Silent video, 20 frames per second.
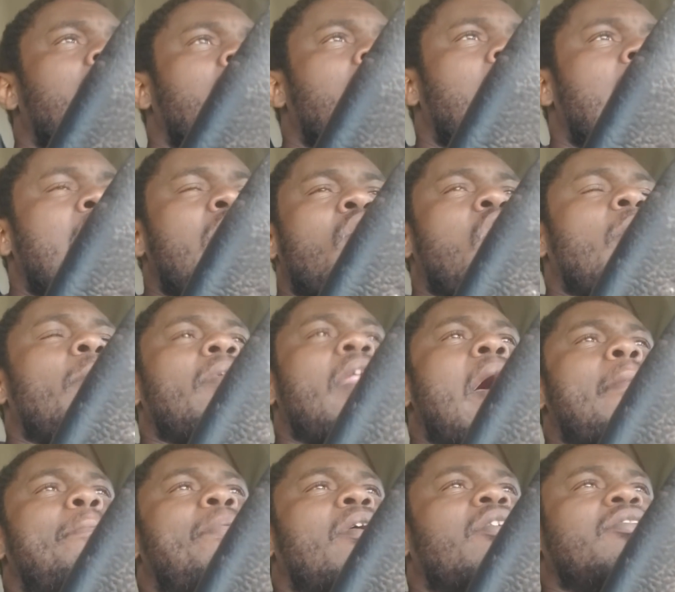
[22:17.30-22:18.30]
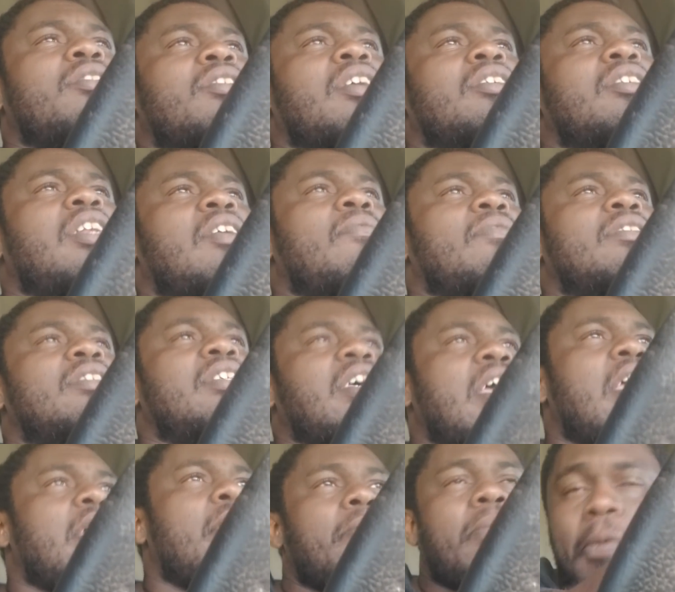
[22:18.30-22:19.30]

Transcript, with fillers: And normally that person doesn't even say it.